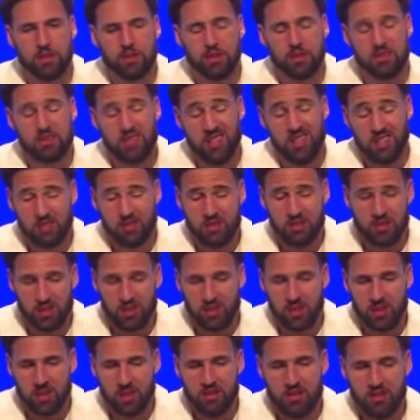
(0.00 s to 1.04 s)
It's easier to
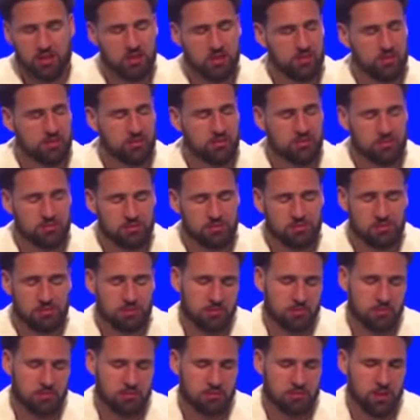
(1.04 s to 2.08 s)
get into
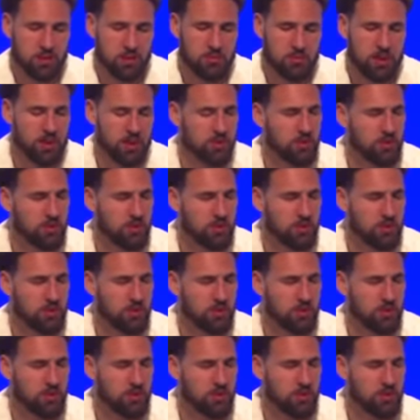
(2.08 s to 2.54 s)
a better